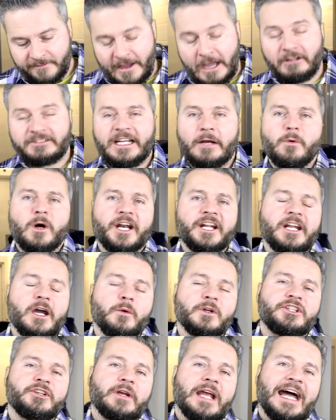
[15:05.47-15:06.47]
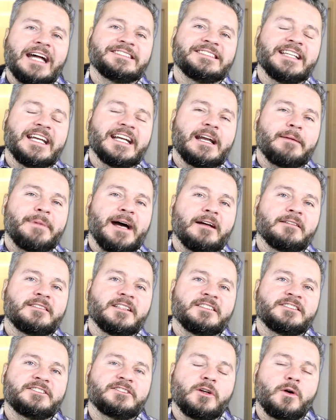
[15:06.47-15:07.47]
Folks, I want to know what you guys think about
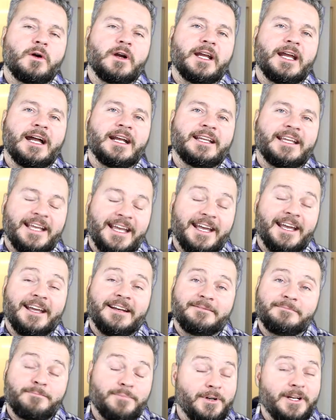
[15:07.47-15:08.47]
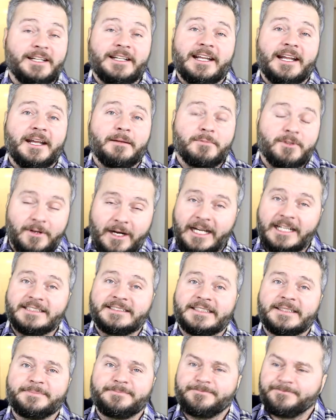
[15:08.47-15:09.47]
this story. Again, pretty damn
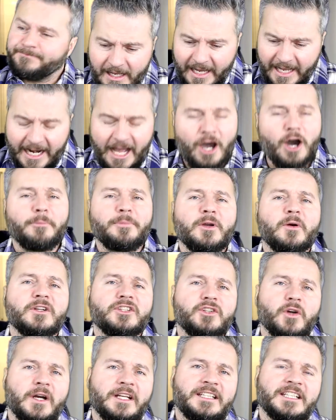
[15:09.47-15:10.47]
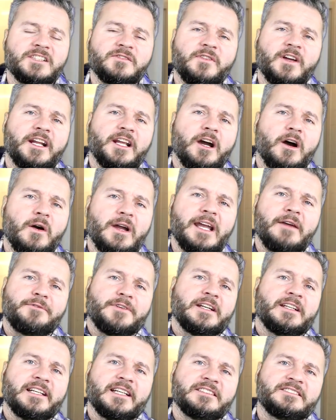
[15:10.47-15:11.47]
crazy. And I hope you enjoyed this video. If
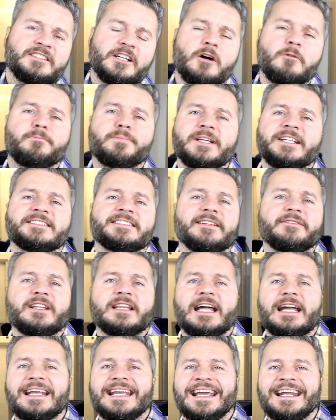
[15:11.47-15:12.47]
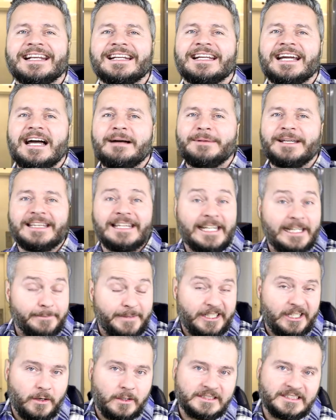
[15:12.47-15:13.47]
you did so, please leave a like and a comment letting
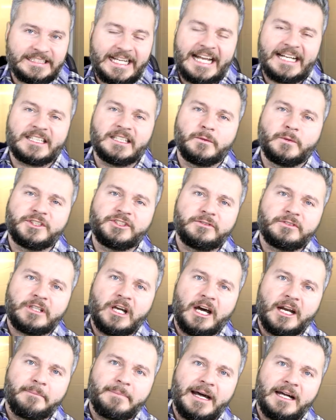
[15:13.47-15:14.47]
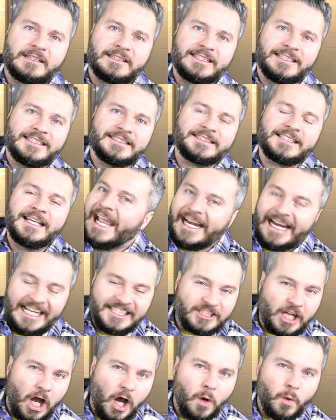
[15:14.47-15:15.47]
me know exactly what you thought about this. And
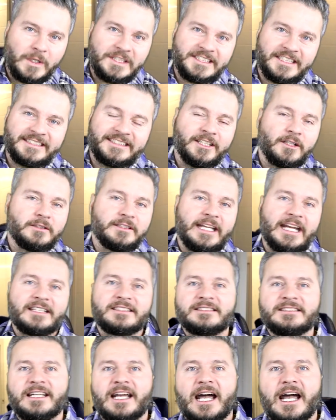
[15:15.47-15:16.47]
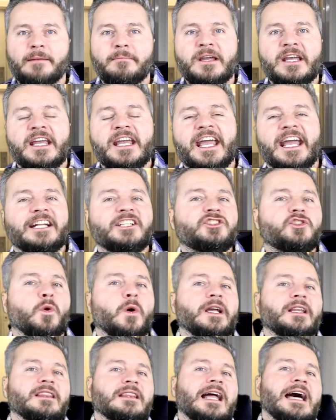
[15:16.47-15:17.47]
as always, until next time,
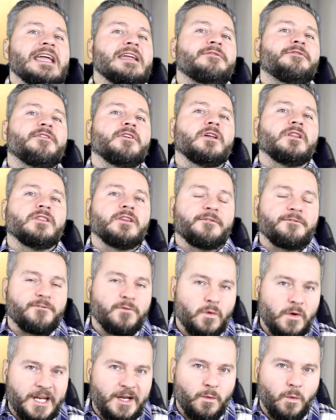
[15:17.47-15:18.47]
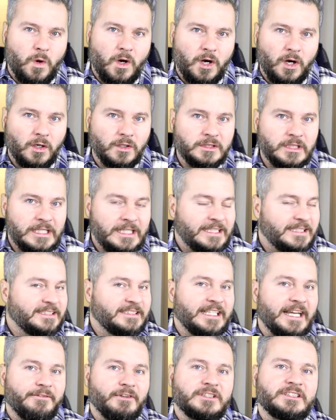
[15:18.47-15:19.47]
enjoy life, the free world.
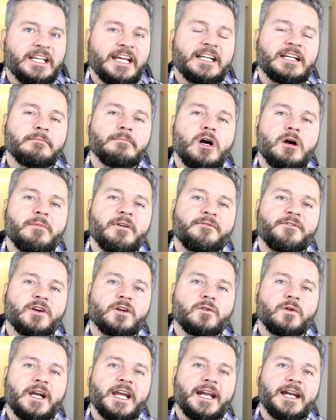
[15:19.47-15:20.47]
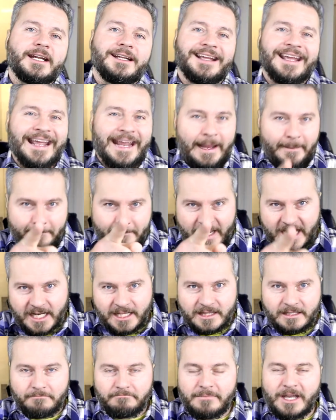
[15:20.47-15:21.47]
Never take a moment for granted, and make
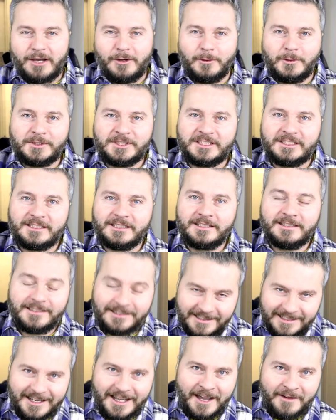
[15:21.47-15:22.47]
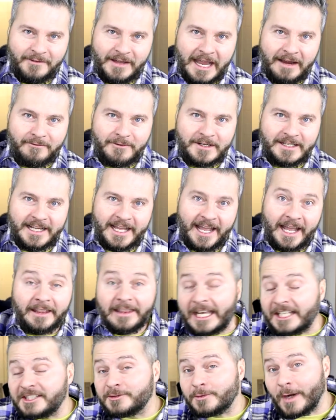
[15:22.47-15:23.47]
the most of every day.
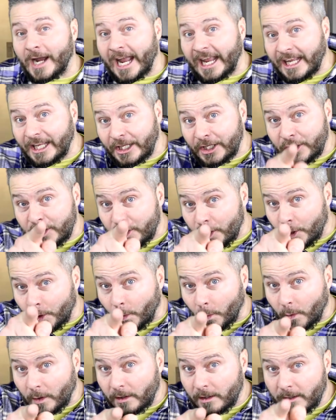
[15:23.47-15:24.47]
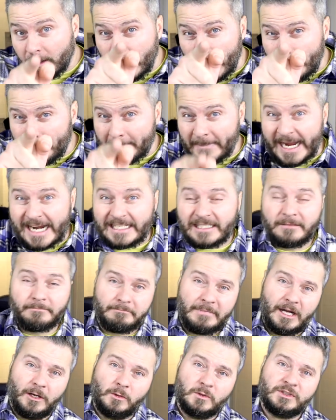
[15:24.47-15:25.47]
That's right, you make the
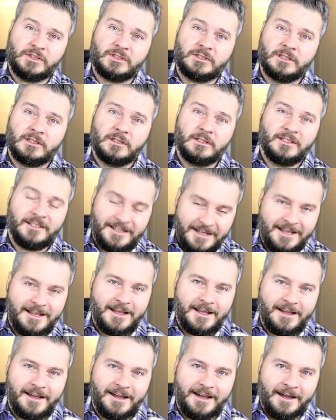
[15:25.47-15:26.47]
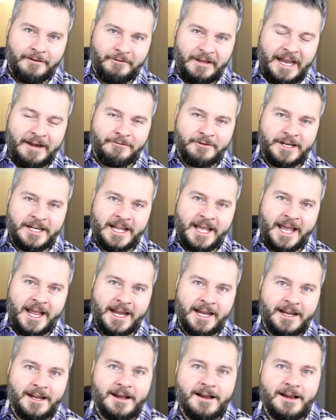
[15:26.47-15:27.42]
most of every day.